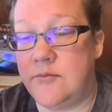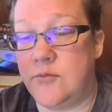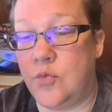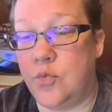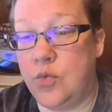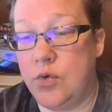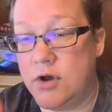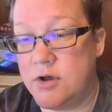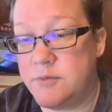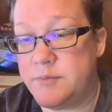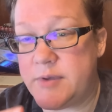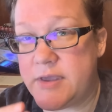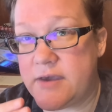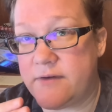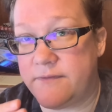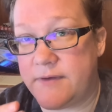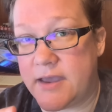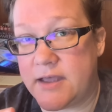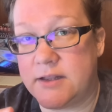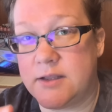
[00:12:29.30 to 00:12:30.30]
will be
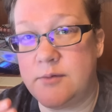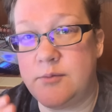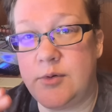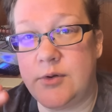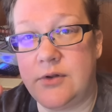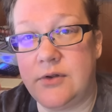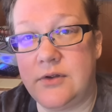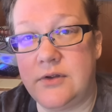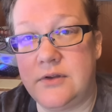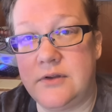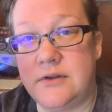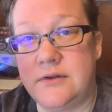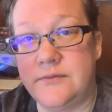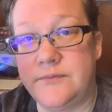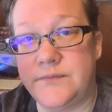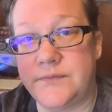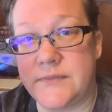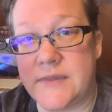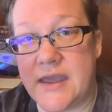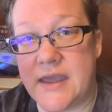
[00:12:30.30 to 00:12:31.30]
available
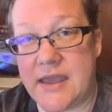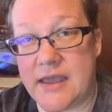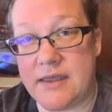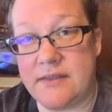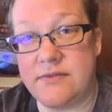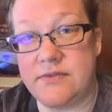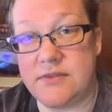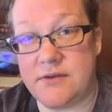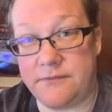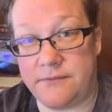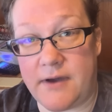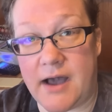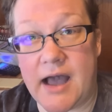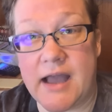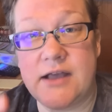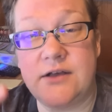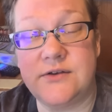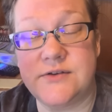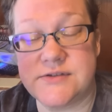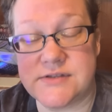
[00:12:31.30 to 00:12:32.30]
in the
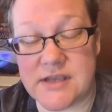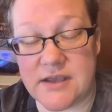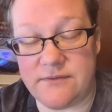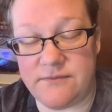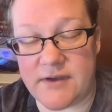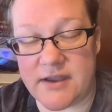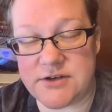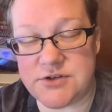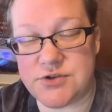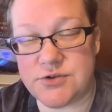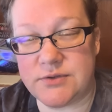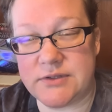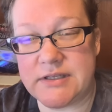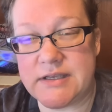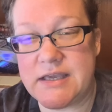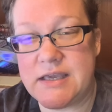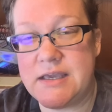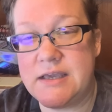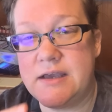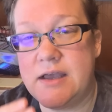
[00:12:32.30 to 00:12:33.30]
vials
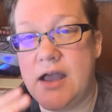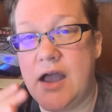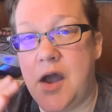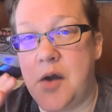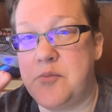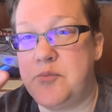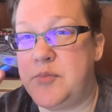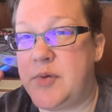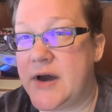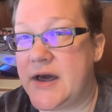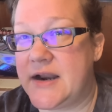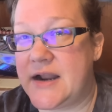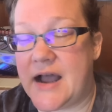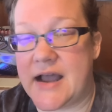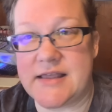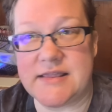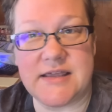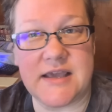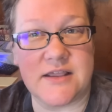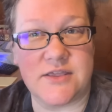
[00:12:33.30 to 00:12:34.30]
eventually, but
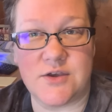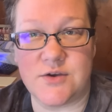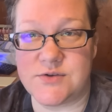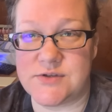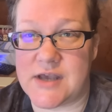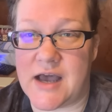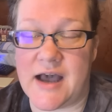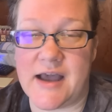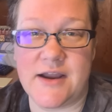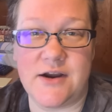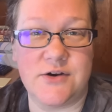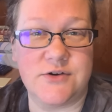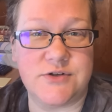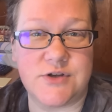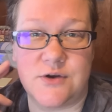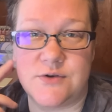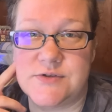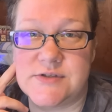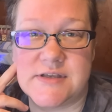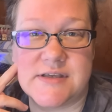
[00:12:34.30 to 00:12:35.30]
I think those higher
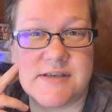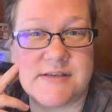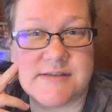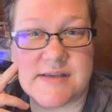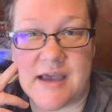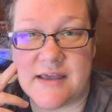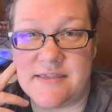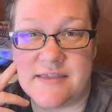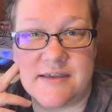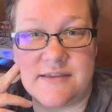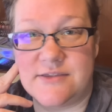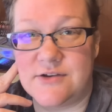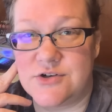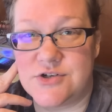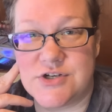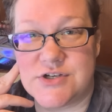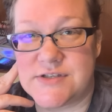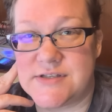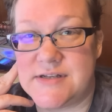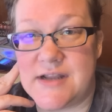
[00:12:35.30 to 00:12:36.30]
doses, I think they're
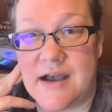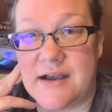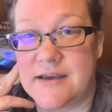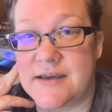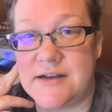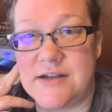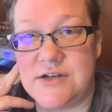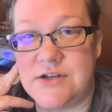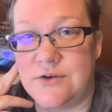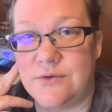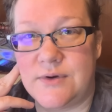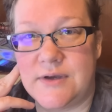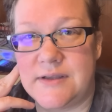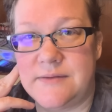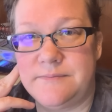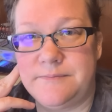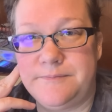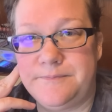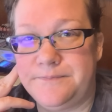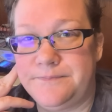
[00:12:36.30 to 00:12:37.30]
just not going to do it.
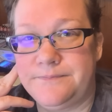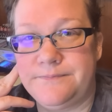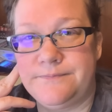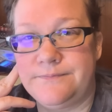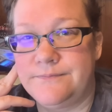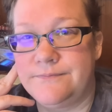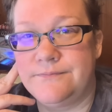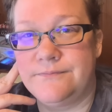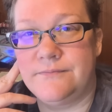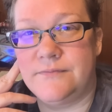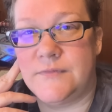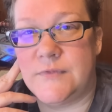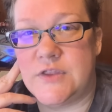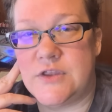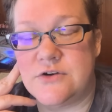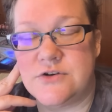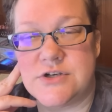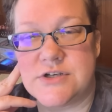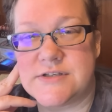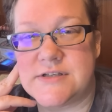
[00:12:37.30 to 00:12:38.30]

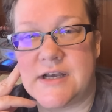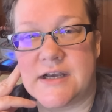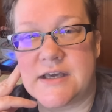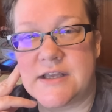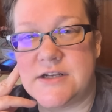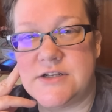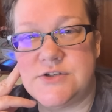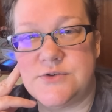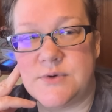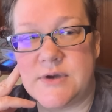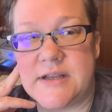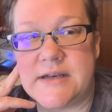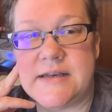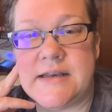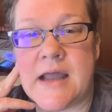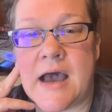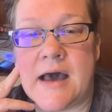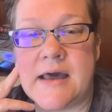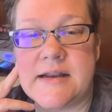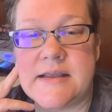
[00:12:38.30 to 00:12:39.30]
They're just not going to do it.
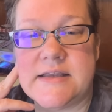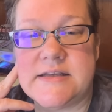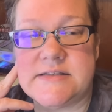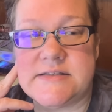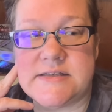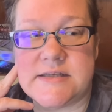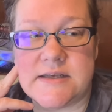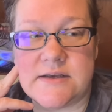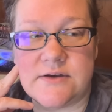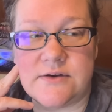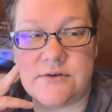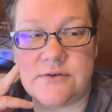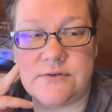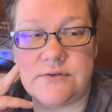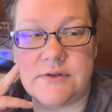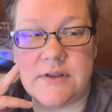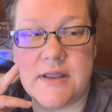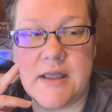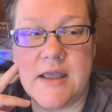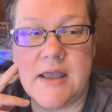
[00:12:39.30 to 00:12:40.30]
Not
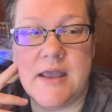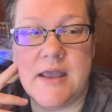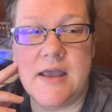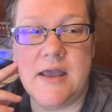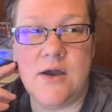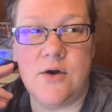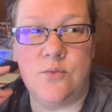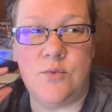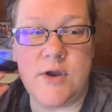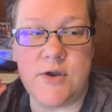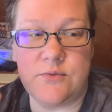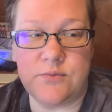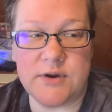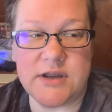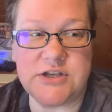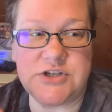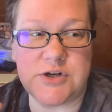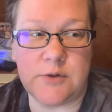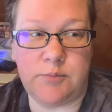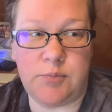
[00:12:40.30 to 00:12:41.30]
until we
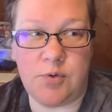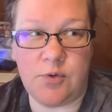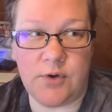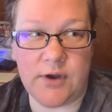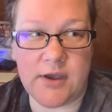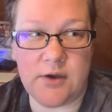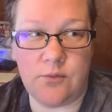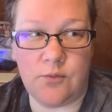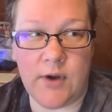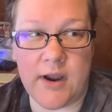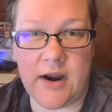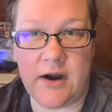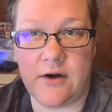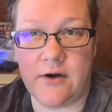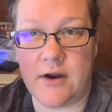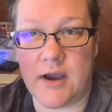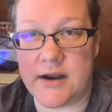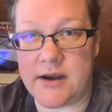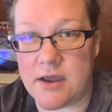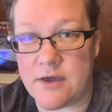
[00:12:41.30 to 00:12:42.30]
reach a point where
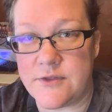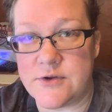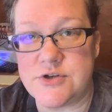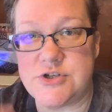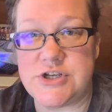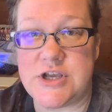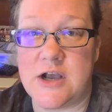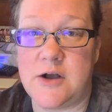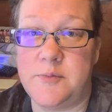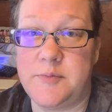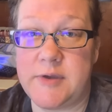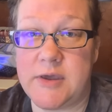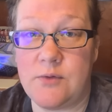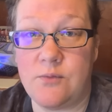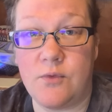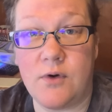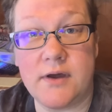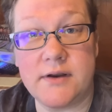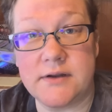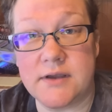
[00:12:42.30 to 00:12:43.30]
another
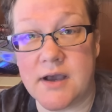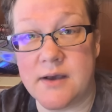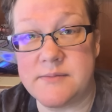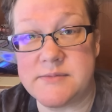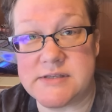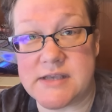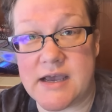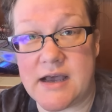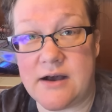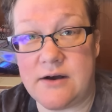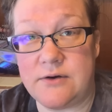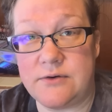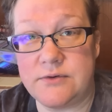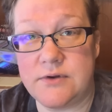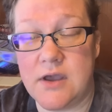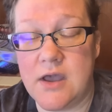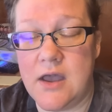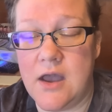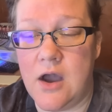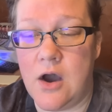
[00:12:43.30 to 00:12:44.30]
GLP-1 comes out
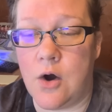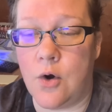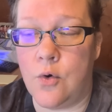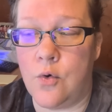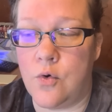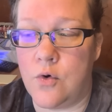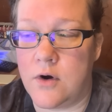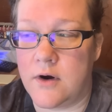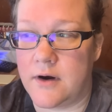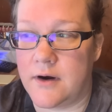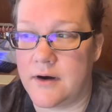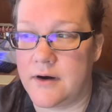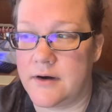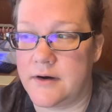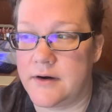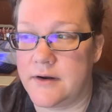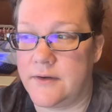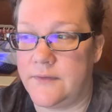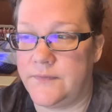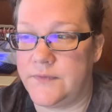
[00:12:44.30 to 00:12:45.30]

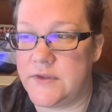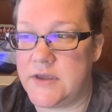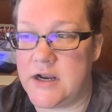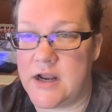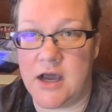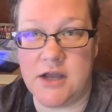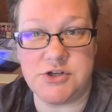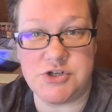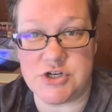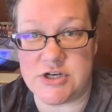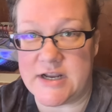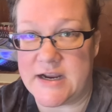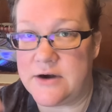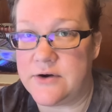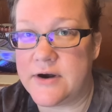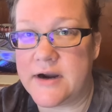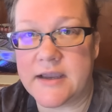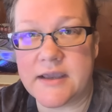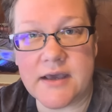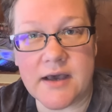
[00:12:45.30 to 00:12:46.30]
or a
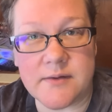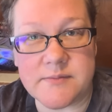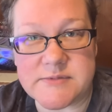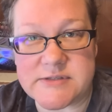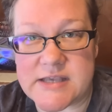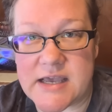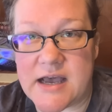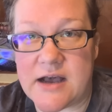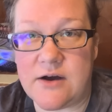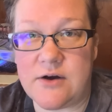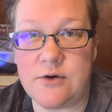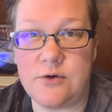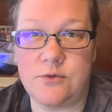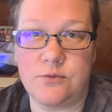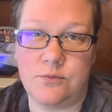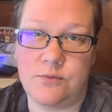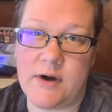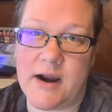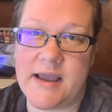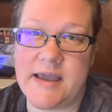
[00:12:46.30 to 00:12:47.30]
generic comes out,
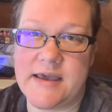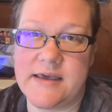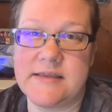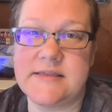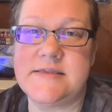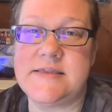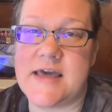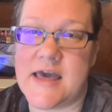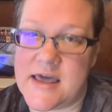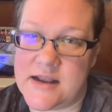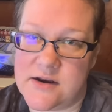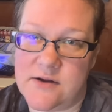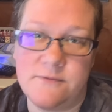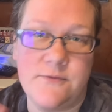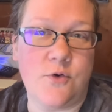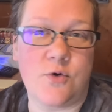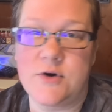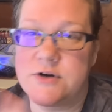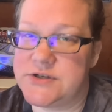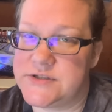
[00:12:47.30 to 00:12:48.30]
right? Then, of
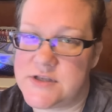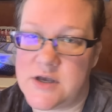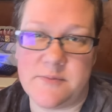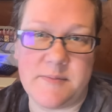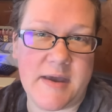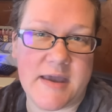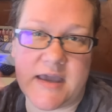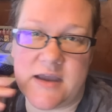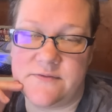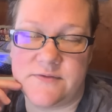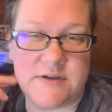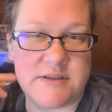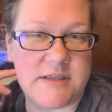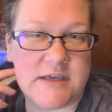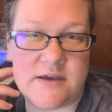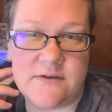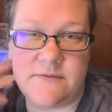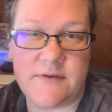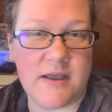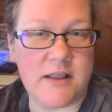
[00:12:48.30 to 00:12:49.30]
course, they'll make
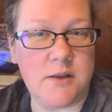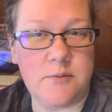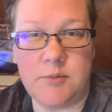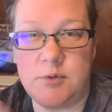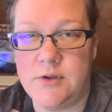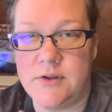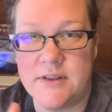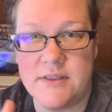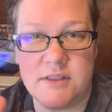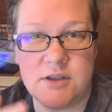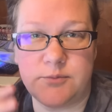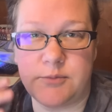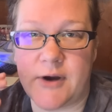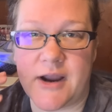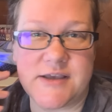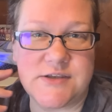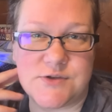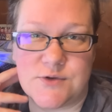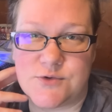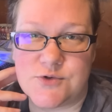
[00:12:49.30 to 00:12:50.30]
everything available and the
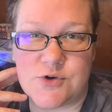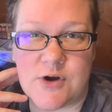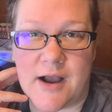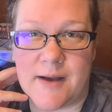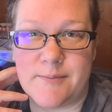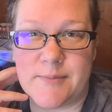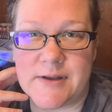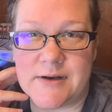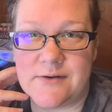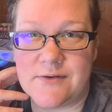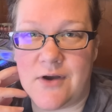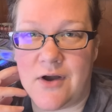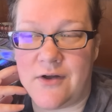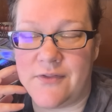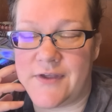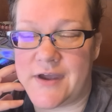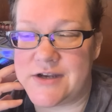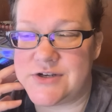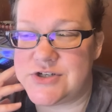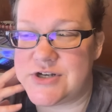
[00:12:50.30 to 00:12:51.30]
price will drop and all
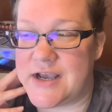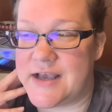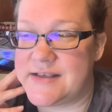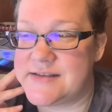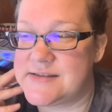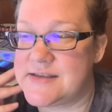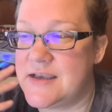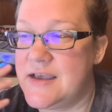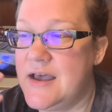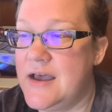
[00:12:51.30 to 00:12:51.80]
that jazz.